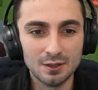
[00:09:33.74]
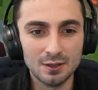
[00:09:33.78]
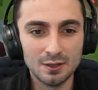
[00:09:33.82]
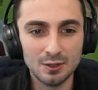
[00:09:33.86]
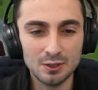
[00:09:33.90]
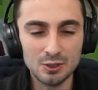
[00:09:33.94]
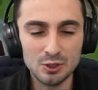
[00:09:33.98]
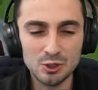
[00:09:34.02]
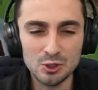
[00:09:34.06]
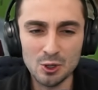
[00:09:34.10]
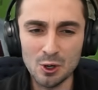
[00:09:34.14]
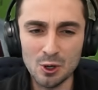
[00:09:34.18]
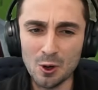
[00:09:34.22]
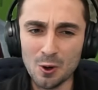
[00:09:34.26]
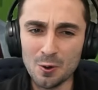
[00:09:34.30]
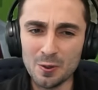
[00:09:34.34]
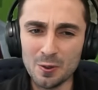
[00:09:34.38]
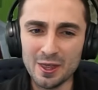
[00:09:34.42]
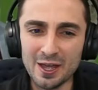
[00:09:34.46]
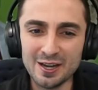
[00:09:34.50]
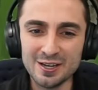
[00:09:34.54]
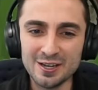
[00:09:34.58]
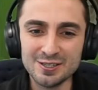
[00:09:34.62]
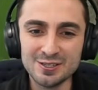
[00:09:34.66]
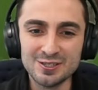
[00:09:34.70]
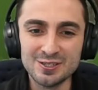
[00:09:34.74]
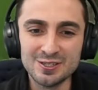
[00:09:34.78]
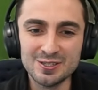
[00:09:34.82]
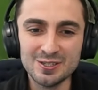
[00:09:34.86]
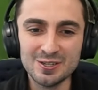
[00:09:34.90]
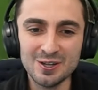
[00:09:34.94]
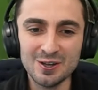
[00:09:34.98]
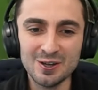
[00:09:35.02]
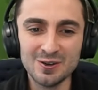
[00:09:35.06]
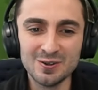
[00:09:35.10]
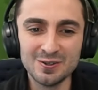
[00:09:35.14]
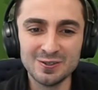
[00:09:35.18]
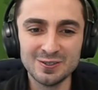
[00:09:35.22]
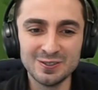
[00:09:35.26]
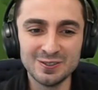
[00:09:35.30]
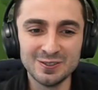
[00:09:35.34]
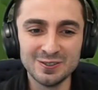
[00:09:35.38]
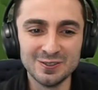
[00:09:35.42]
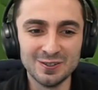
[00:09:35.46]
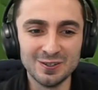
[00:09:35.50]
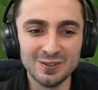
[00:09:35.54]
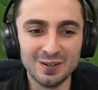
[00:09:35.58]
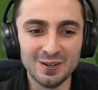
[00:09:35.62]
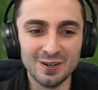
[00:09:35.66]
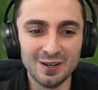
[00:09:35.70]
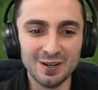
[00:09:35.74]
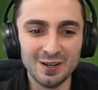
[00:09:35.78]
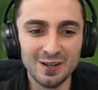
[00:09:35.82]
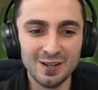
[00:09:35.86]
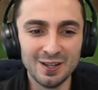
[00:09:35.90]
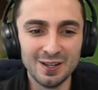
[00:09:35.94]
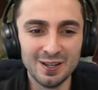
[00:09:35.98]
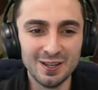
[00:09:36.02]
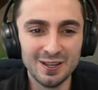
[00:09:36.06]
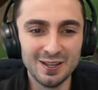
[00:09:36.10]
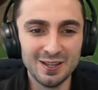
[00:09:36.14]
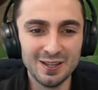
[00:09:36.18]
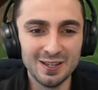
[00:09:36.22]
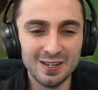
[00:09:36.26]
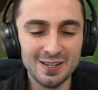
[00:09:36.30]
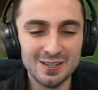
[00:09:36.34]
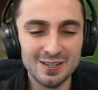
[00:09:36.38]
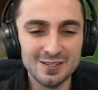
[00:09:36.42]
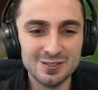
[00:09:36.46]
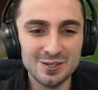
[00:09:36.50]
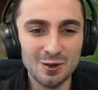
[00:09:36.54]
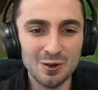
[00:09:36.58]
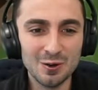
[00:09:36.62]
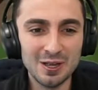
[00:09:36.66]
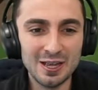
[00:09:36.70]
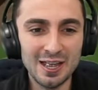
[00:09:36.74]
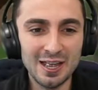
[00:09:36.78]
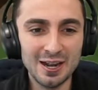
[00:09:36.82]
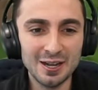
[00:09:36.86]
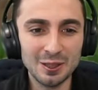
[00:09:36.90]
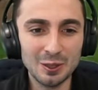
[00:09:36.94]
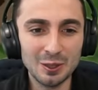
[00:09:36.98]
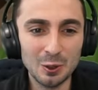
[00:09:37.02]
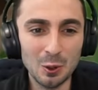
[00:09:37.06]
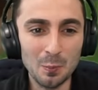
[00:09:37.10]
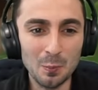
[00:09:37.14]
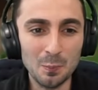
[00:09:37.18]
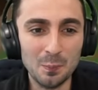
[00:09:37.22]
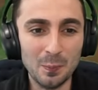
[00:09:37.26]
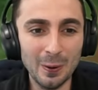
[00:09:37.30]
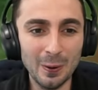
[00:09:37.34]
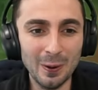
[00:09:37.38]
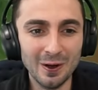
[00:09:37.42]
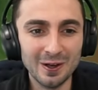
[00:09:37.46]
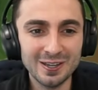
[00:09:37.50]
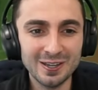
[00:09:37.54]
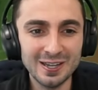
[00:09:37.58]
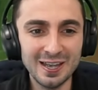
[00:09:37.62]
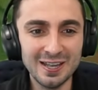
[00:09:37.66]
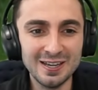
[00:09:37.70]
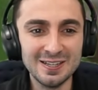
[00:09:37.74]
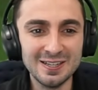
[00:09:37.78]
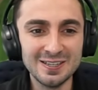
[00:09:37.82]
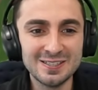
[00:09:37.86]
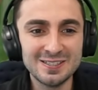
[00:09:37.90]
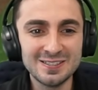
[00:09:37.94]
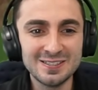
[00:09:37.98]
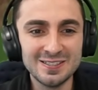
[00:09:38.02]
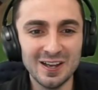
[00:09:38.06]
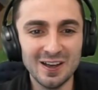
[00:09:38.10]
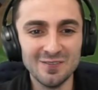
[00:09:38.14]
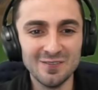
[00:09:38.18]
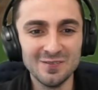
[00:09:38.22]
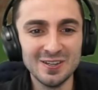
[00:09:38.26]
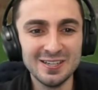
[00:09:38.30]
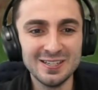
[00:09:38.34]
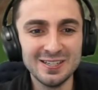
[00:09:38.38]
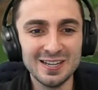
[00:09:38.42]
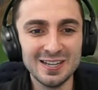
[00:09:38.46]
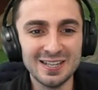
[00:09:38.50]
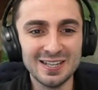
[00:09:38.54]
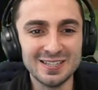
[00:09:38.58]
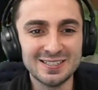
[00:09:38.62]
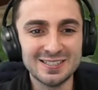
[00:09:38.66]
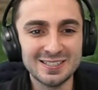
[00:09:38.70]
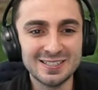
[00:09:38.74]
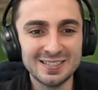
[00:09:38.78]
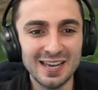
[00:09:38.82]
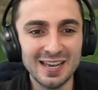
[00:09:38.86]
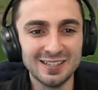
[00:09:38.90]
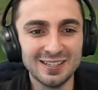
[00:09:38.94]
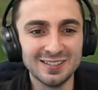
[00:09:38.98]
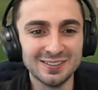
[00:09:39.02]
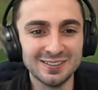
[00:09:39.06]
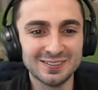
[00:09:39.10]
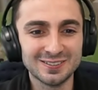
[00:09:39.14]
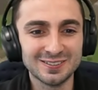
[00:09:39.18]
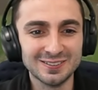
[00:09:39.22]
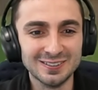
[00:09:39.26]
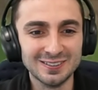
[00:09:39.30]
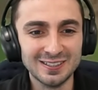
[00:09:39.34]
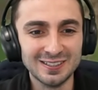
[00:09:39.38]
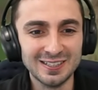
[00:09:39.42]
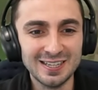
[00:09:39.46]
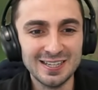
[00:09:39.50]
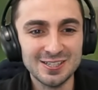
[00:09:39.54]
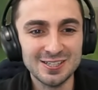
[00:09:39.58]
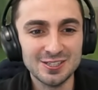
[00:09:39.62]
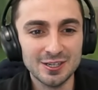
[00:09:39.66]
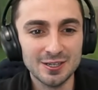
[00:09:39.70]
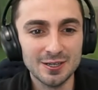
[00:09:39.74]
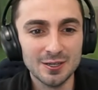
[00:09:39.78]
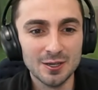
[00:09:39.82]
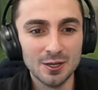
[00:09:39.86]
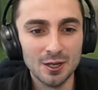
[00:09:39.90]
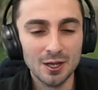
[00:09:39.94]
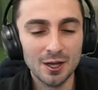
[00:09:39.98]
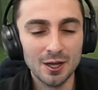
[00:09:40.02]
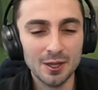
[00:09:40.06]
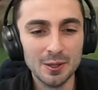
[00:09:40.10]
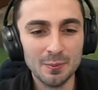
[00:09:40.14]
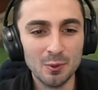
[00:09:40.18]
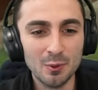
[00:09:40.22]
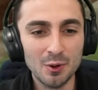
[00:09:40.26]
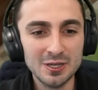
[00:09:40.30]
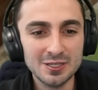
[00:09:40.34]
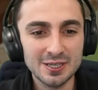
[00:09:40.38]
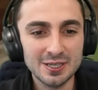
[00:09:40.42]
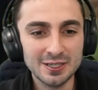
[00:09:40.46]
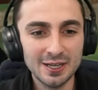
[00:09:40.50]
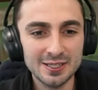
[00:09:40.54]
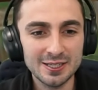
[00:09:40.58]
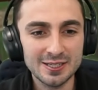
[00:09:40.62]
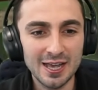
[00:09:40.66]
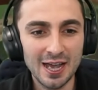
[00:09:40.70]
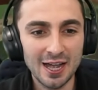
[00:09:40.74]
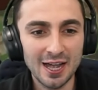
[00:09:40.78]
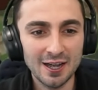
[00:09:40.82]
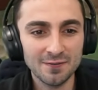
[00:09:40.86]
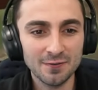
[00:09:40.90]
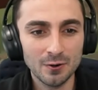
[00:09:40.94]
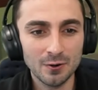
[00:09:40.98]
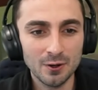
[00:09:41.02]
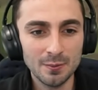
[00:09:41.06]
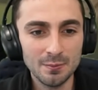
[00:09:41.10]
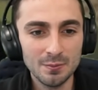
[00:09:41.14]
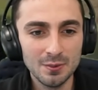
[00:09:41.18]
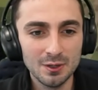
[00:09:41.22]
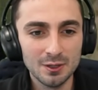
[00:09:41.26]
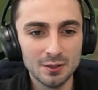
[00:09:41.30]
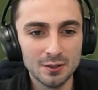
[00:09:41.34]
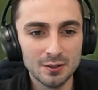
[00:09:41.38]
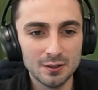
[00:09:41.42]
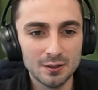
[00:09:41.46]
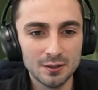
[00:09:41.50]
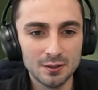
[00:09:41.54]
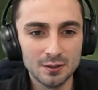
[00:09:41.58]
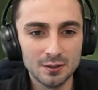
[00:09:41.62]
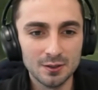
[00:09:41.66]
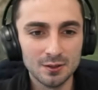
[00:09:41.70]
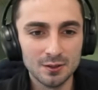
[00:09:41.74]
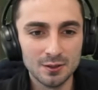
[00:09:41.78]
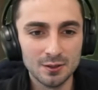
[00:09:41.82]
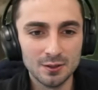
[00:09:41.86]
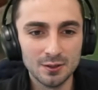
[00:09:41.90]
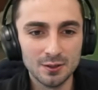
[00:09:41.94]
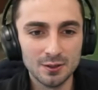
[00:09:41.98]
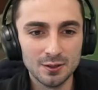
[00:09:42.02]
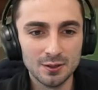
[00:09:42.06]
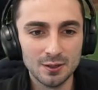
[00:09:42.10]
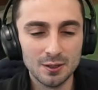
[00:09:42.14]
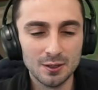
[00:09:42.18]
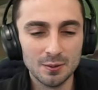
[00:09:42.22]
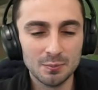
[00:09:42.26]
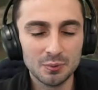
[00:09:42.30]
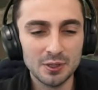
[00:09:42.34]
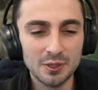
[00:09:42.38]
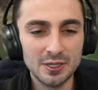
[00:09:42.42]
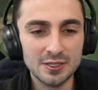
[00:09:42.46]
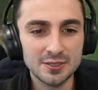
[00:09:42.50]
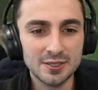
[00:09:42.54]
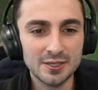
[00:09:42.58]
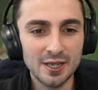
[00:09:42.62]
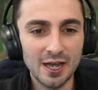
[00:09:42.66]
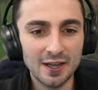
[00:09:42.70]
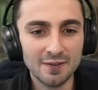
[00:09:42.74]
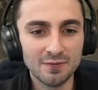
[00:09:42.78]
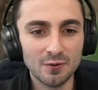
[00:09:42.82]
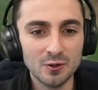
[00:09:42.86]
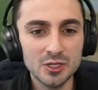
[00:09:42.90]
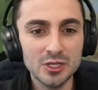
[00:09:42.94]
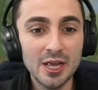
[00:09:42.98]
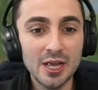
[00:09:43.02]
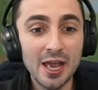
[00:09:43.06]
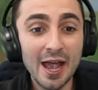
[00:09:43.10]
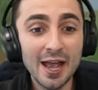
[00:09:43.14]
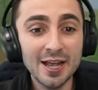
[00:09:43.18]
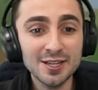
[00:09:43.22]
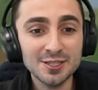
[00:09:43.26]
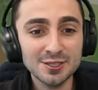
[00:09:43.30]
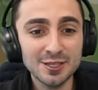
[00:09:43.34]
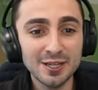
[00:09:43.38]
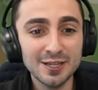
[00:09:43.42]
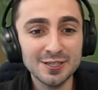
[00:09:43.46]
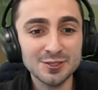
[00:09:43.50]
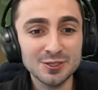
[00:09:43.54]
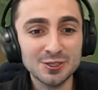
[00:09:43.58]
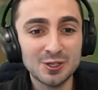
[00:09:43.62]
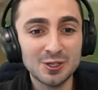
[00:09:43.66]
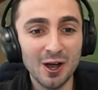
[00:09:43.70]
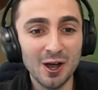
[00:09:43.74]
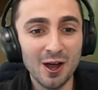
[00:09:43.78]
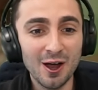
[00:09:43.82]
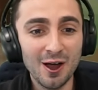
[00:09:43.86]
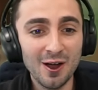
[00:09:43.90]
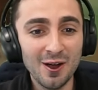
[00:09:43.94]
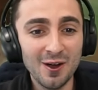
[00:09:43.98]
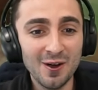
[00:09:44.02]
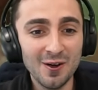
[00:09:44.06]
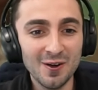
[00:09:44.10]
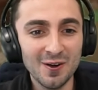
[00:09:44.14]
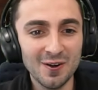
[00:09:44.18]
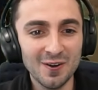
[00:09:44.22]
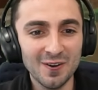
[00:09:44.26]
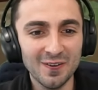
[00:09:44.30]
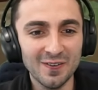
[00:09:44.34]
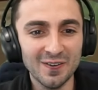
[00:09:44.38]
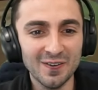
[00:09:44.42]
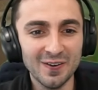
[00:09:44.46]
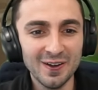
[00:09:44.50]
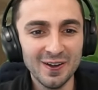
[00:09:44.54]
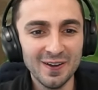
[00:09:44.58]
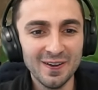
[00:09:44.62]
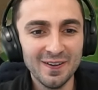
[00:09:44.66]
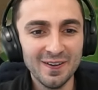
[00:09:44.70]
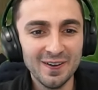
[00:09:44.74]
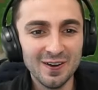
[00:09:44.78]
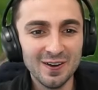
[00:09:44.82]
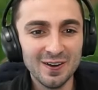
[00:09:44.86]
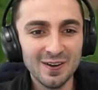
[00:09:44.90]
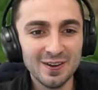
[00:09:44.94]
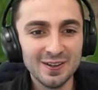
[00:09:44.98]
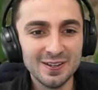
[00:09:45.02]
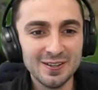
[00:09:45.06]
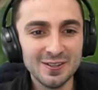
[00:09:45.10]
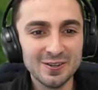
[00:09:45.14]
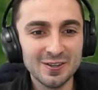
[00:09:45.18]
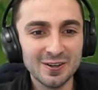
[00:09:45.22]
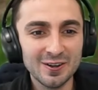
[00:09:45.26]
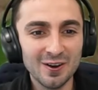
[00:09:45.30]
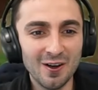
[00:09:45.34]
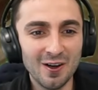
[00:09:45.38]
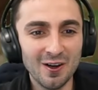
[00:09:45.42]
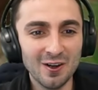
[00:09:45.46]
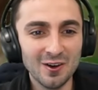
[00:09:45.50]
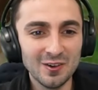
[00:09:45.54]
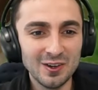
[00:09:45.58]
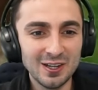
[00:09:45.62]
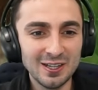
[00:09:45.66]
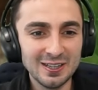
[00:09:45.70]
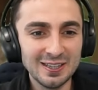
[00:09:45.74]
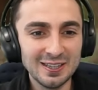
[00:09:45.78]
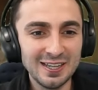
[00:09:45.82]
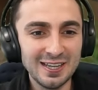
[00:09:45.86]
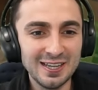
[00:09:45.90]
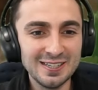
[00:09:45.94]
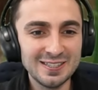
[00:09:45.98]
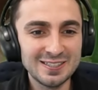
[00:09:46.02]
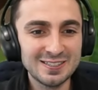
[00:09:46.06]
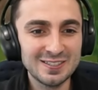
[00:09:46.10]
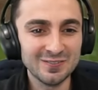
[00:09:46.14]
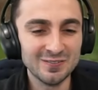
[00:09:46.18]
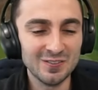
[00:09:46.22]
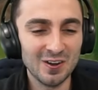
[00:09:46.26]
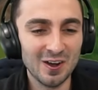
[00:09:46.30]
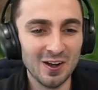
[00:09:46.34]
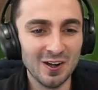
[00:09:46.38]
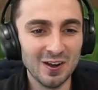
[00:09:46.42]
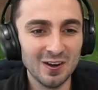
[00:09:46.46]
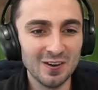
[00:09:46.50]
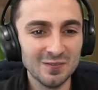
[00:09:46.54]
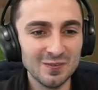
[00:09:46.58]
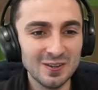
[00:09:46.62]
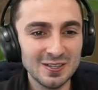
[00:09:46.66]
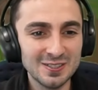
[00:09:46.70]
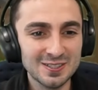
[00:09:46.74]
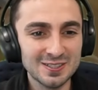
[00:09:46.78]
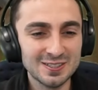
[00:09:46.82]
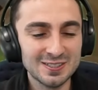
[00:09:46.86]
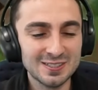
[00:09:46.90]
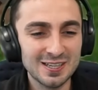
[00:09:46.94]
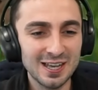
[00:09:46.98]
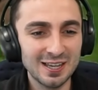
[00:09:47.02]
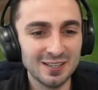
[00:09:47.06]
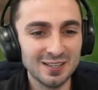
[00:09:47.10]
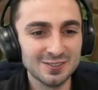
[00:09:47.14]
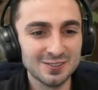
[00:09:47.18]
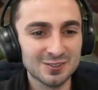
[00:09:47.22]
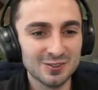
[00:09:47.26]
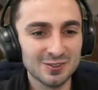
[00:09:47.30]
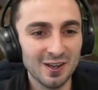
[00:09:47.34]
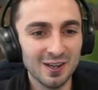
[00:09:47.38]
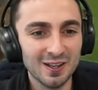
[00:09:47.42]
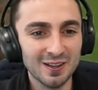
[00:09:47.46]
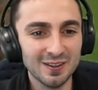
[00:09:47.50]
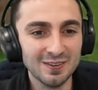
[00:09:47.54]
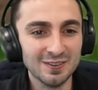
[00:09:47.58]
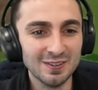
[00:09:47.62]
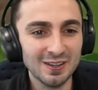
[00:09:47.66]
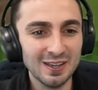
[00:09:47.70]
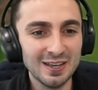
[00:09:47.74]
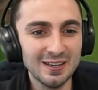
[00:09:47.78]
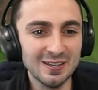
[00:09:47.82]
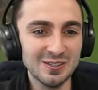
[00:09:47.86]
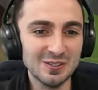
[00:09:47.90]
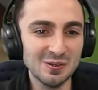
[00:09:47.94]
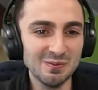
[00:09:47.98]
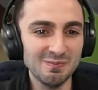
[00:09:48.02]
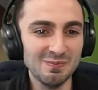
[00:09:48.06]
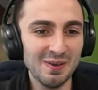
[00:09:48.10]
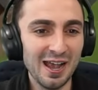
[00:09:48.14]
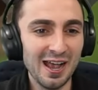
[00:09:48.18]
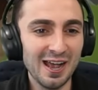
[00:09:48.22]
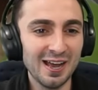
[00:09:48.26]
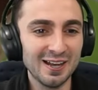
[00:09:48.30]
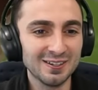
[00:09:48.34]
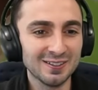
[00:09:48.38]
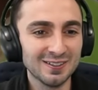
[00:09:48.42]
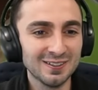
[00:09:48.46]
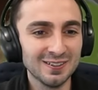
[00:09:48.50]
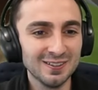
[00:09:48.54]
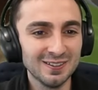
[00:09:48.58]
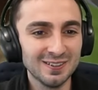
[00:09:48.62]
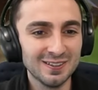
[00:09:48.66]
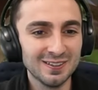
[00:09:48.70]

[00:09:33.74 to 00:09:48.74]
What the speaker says: Yo, that is so cool. So he had a little book and he summoned a skeletal legion. Are the boys gonna attack for him? Please attack for, yes, let's go. You could already lead some armies of skeletrons into battle.